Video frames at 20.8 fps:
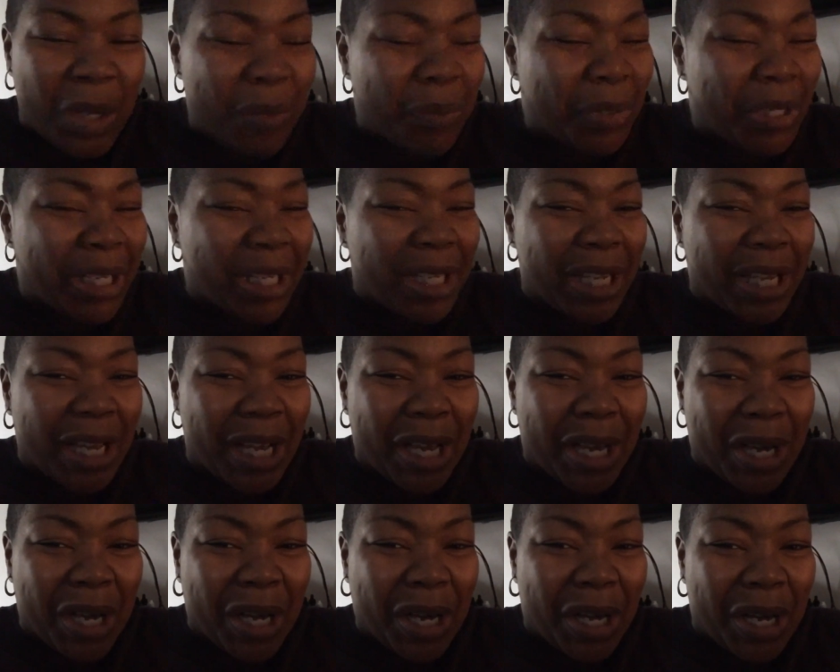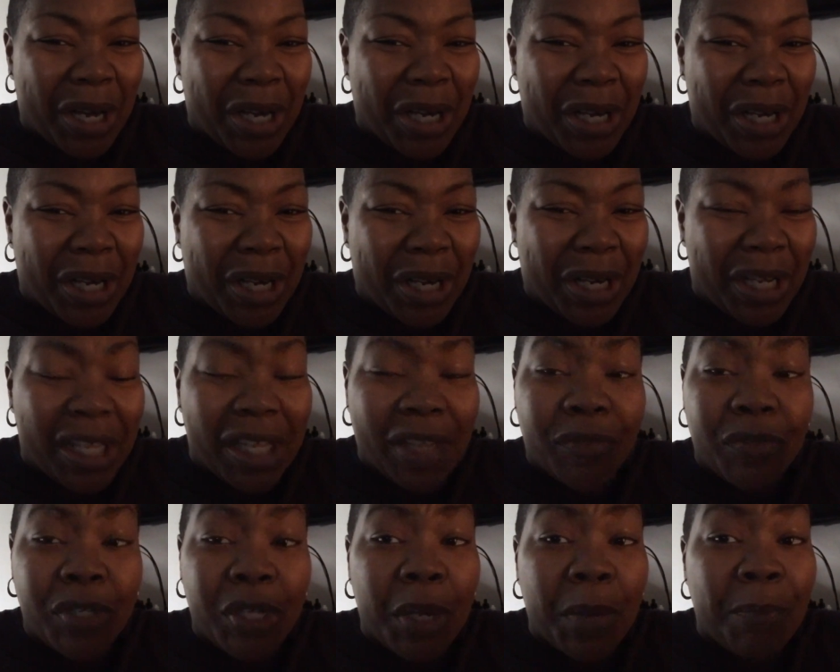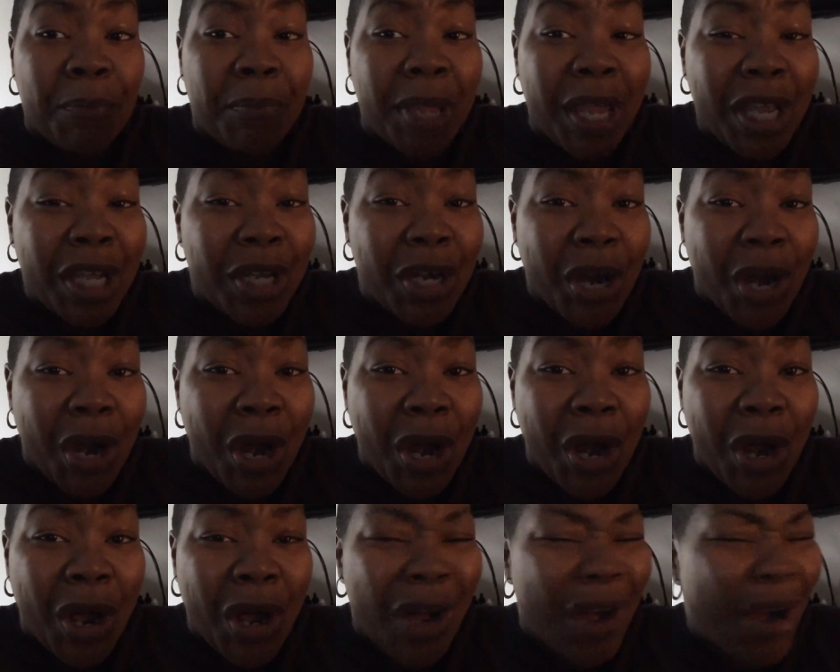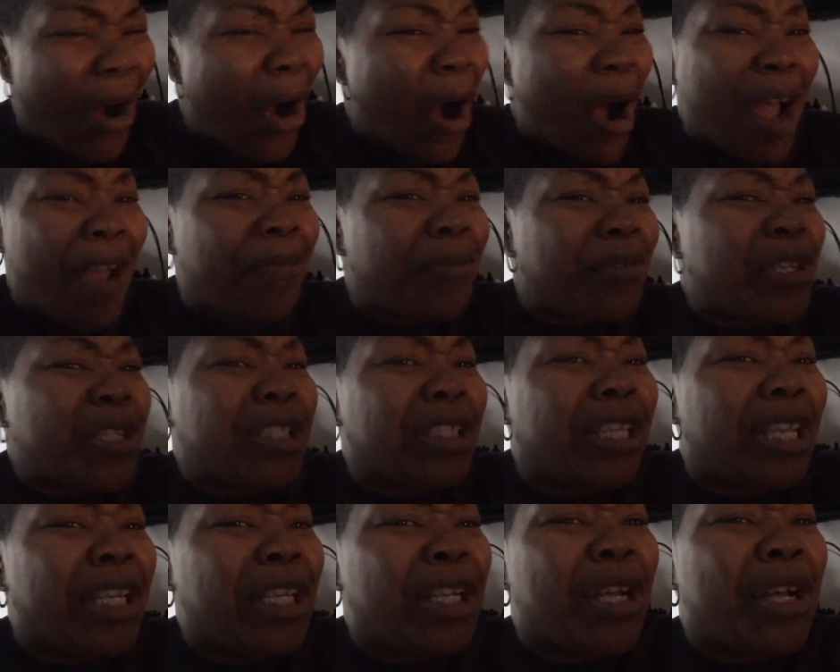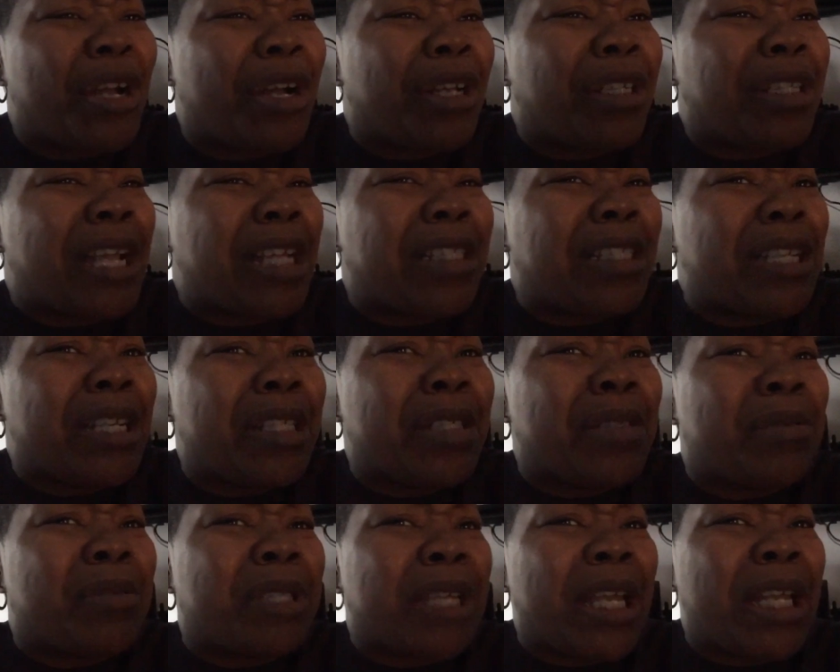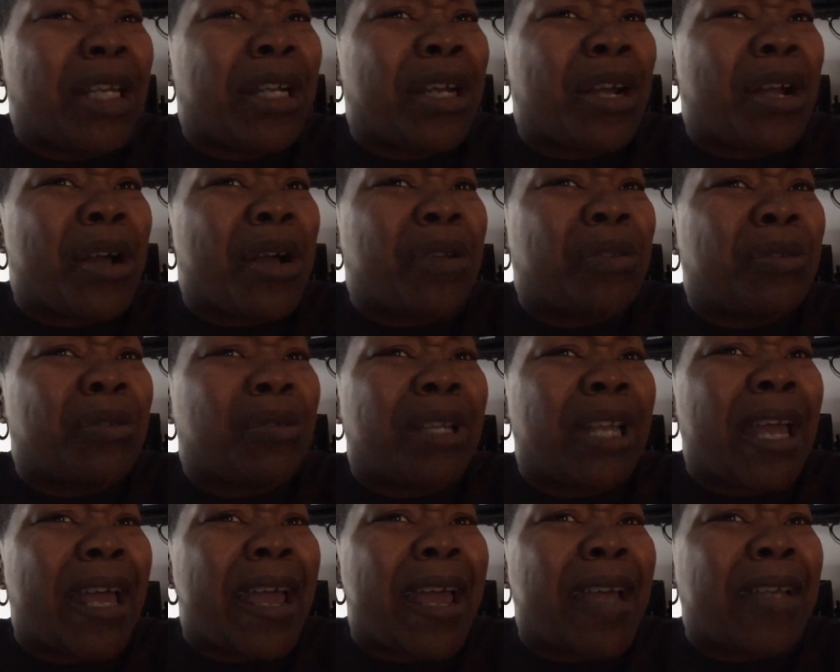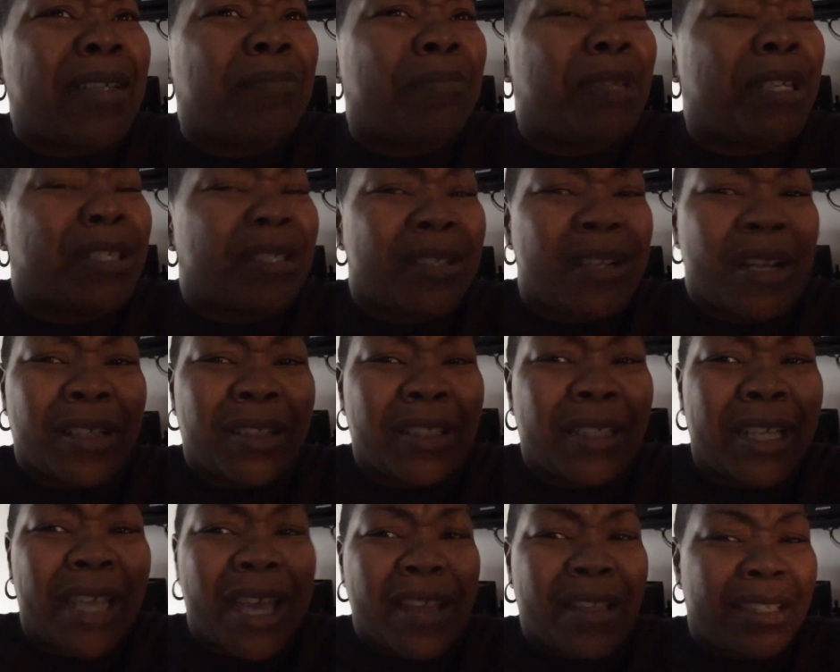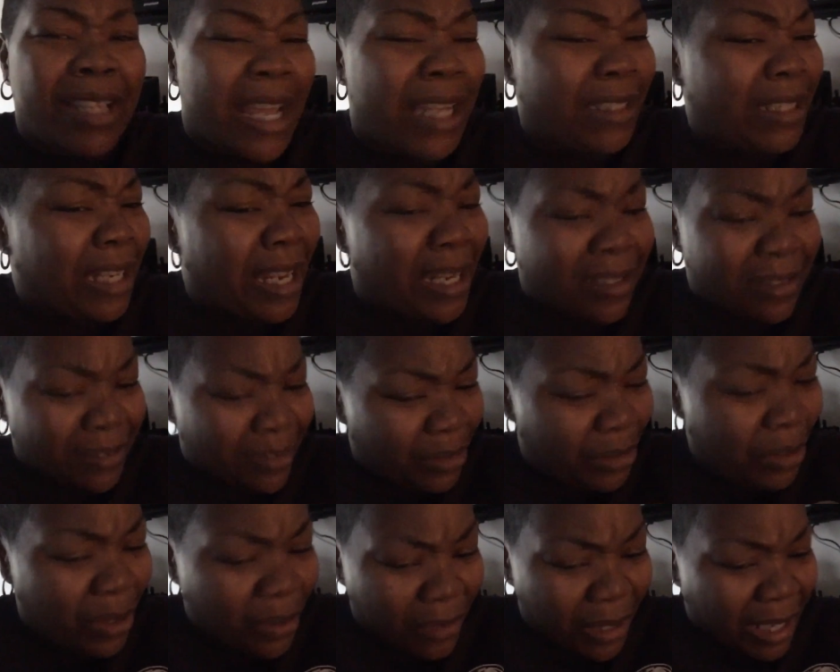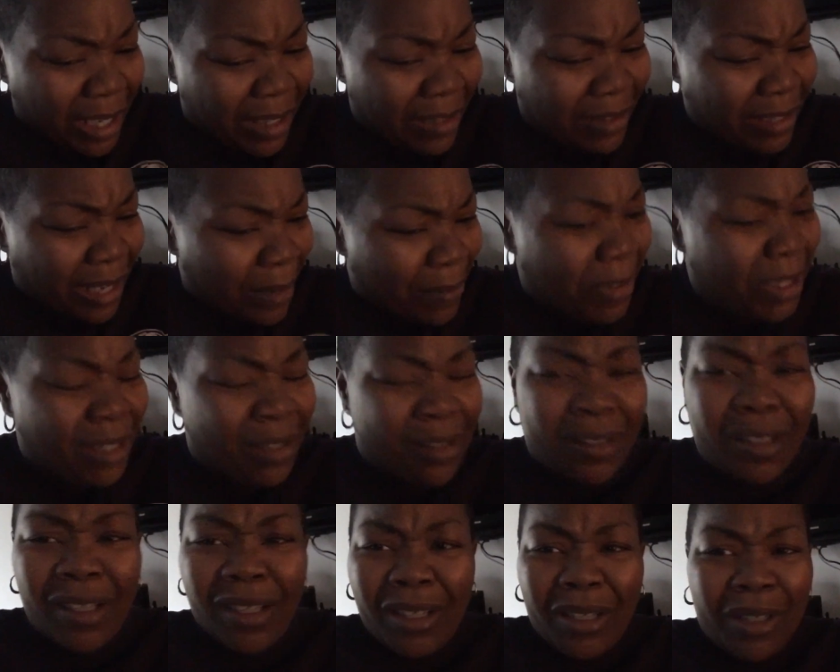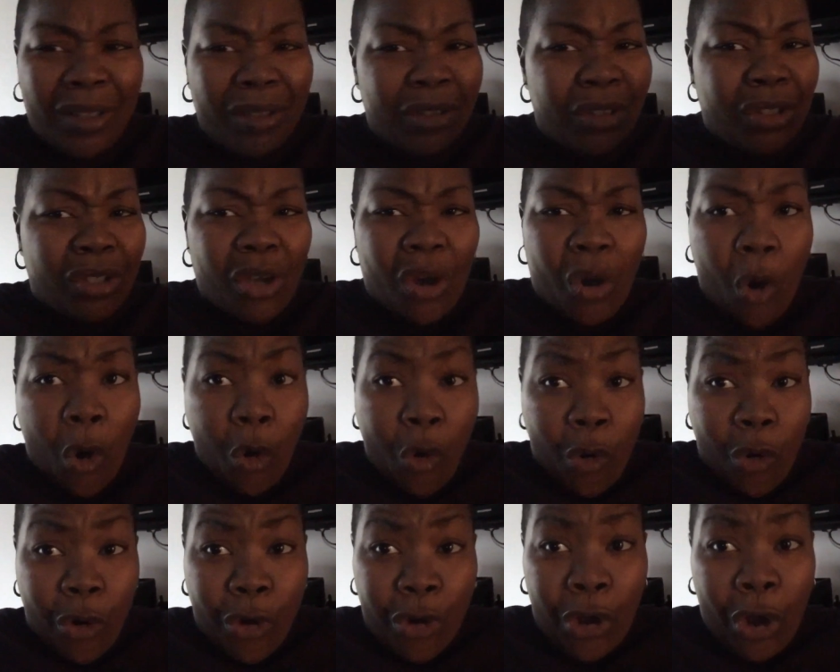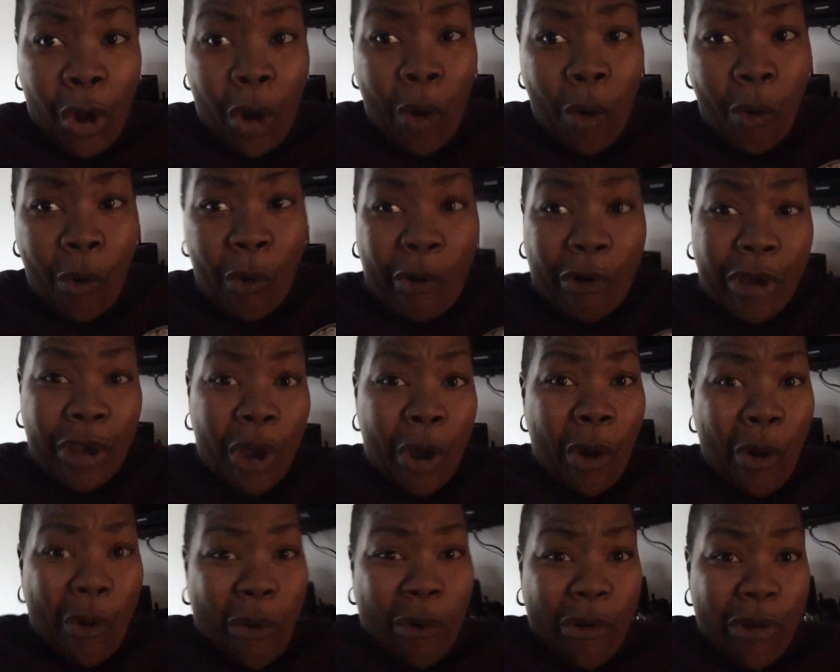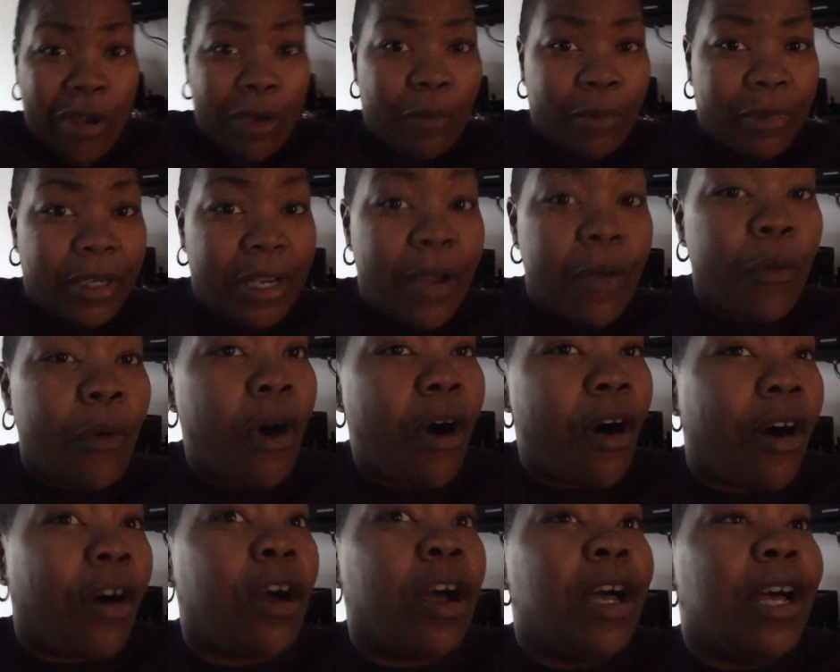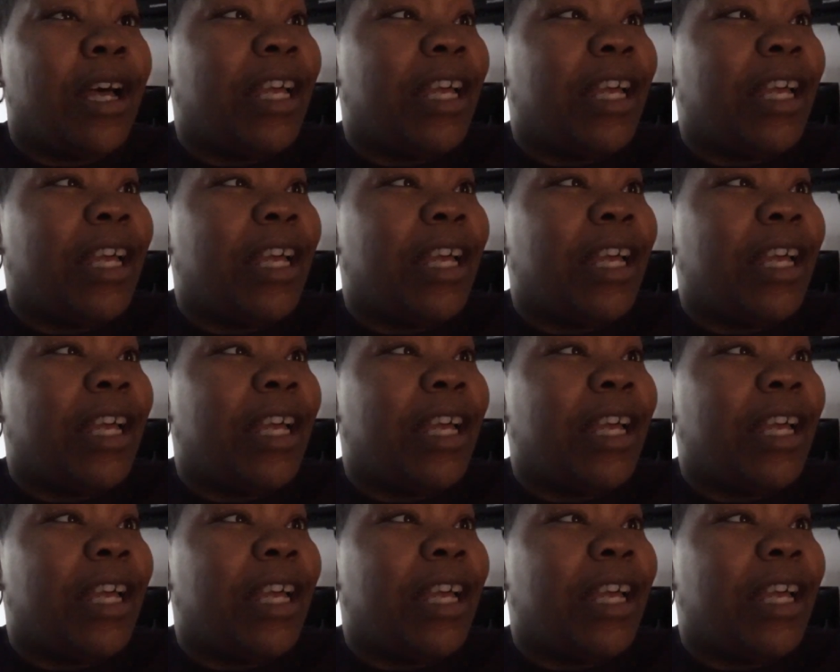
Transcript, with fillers: But uh, uh, if you're a big girl, or if you're a skinny girl, because I seen some skinny girls whose legs be stuck together, like they, you know, they they be, you know, whoosh, whoosh, whoosh, when they walk.